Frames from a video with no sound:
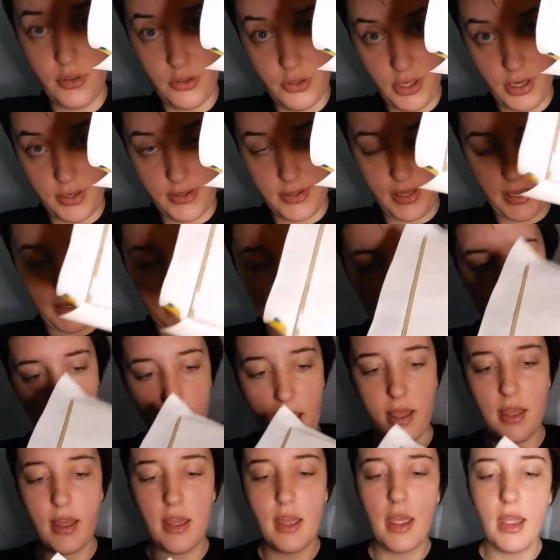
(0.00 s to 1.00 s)
just like
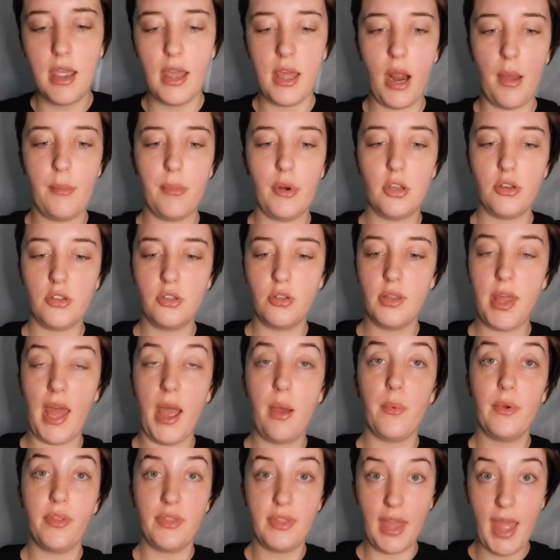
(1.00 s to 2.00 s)
that. And I'm going to do
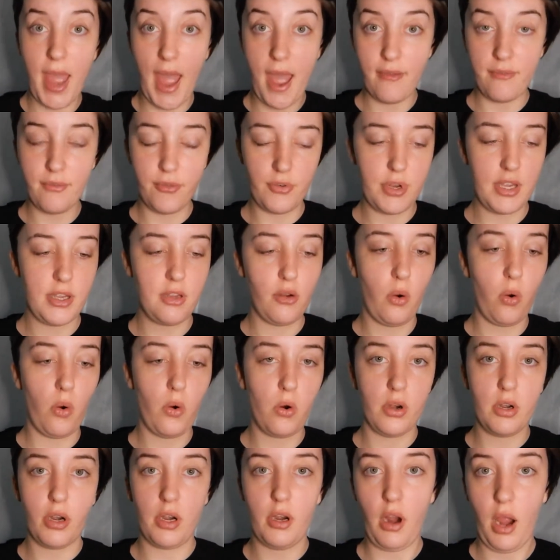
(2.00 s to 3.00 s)
that with every
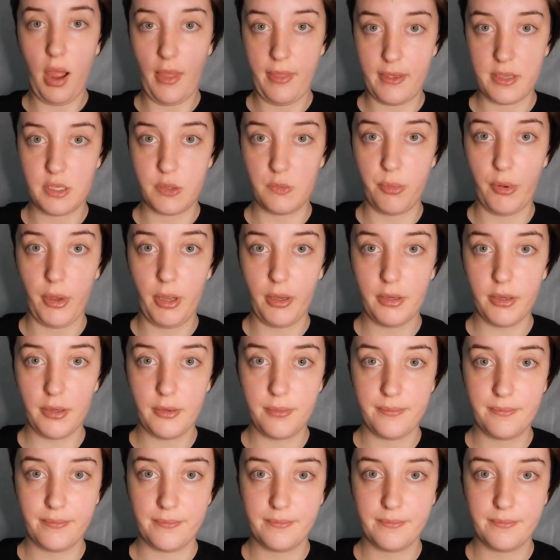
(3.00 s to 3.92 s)
corner on this book.